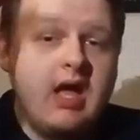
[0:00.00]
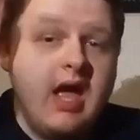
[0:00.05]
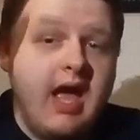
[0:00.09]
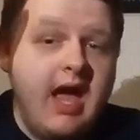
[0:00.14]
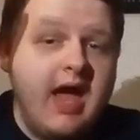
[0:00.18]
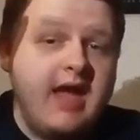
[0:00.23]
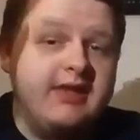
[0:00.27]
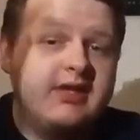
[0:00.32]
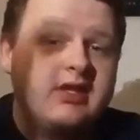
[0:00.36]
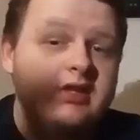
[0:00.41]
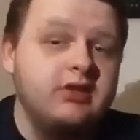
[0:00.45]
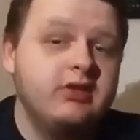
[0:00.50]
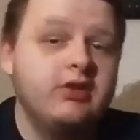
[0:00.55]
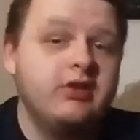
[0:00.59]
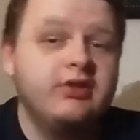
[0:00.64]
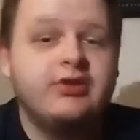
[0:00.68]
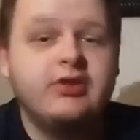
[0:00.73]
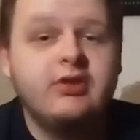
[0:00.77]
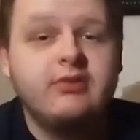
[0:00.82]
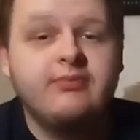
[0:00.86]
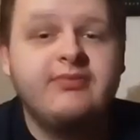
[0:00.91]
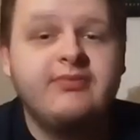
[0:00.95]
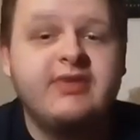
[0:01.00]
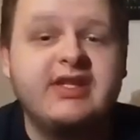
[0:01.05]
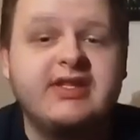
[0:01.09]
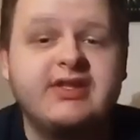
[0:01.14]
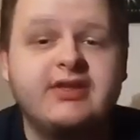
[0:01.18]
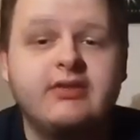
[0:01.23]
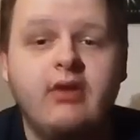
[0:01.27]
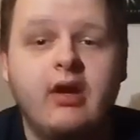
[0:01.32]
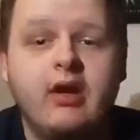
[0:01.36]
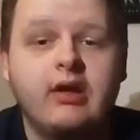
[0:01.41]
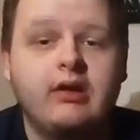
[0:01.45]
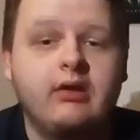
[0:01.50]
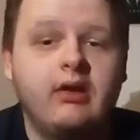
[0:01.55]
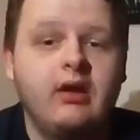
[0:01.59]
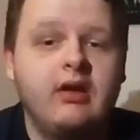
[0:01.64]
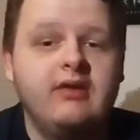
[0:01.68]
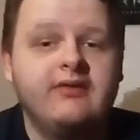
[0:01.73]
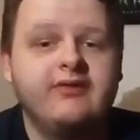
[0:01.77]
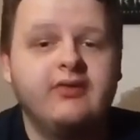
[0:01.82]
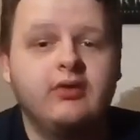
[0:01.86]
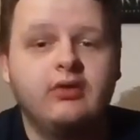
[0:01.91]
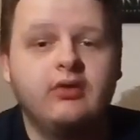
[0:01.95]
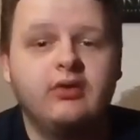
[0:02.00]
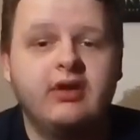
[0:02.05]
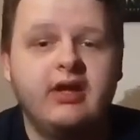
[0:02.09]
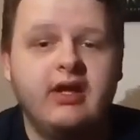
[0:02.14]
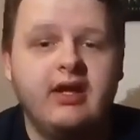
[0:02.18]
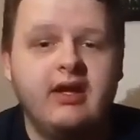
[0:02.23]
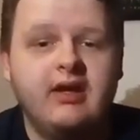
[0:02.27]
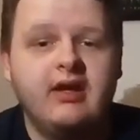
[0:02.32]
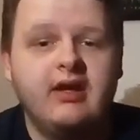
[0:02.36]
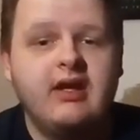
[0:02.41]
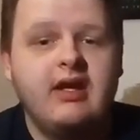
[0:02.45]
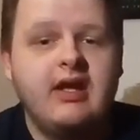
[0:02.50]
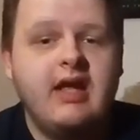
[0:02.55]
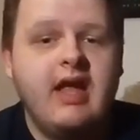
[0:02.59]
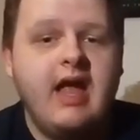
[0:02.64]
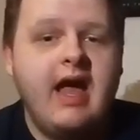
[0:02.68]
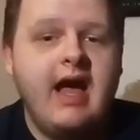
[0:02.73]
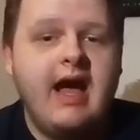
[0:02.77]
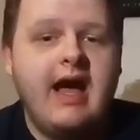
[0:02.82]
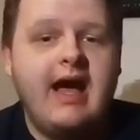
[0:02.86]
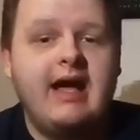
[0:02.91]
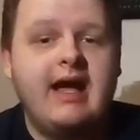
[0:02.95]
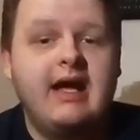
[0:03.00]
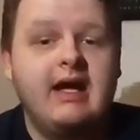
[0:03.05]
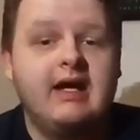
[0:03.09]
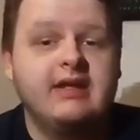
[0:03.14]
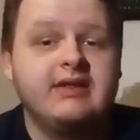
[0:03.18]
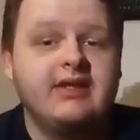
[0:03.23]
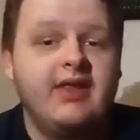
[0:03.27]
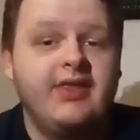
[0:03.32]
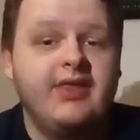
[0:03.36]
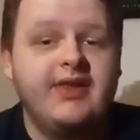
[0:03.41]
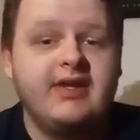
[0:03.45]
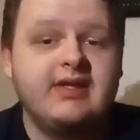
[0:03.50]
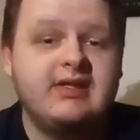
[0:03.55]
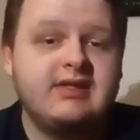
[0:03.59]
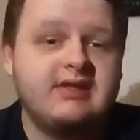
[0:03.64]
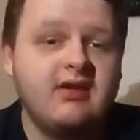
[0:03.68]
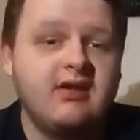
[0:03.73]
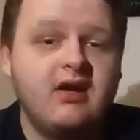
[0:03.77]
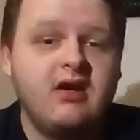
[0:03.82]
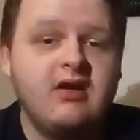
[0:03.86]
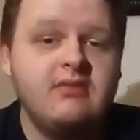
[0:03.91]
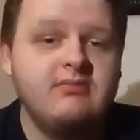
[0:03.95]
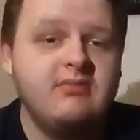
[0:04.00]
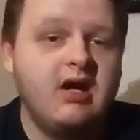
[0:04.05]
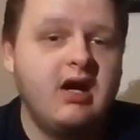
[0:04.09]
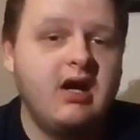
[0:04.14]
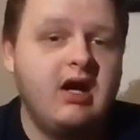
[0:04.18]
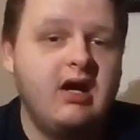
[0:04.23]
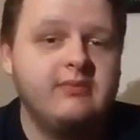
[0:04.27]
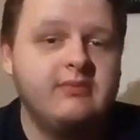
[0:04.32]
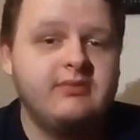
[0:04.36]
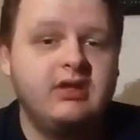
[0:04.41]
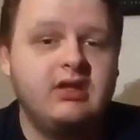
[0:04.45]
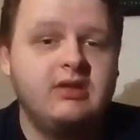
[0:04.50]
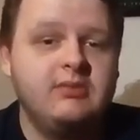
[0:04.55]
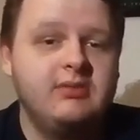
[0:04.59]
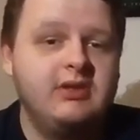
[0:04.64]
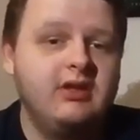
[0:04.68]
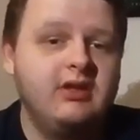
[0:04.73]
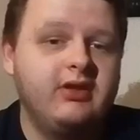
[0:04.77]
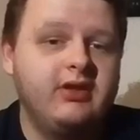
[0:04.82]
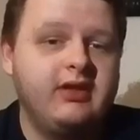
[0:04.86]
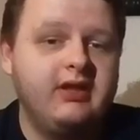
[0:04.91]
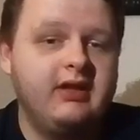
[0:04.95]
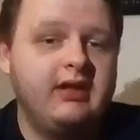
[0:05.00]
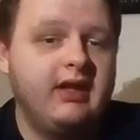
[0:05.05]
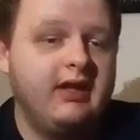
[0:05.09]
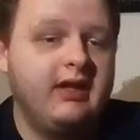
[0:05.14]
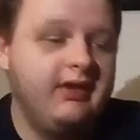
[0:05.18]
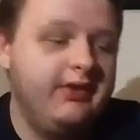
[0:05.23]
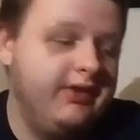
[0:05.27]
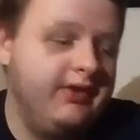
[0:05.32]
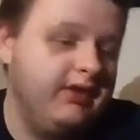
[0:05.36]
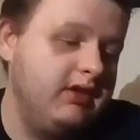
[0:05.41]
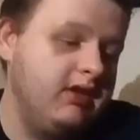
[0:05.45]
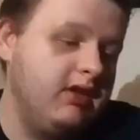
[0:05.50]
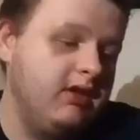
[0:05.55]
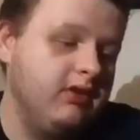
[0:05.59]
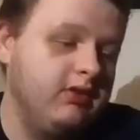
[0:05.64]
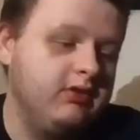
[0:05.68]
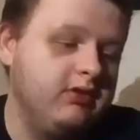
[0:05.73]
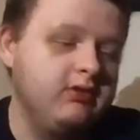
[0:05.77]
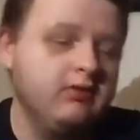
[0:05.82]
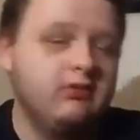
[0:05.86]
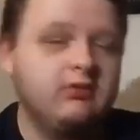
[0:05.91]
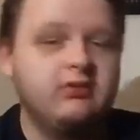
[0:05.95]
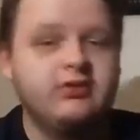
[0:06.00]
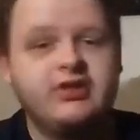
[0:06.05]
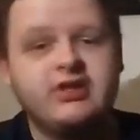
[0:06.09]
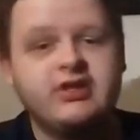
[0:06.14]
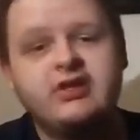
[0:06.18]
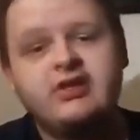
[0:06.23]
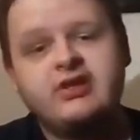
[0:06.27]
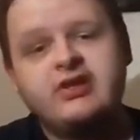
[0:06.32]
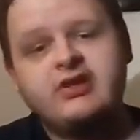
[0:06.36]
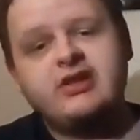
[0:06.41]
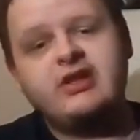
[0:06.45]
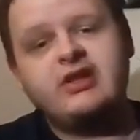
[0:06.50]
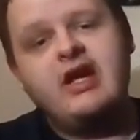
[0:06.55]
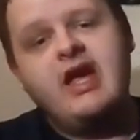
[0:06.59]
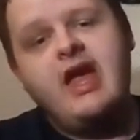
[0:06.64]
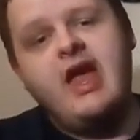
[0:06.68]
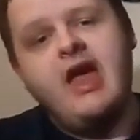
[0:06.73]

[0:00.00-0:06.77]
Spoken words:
Hey there YouTube, this is the Wrecker84 here, and this time I'm going to be looking at the gorgeous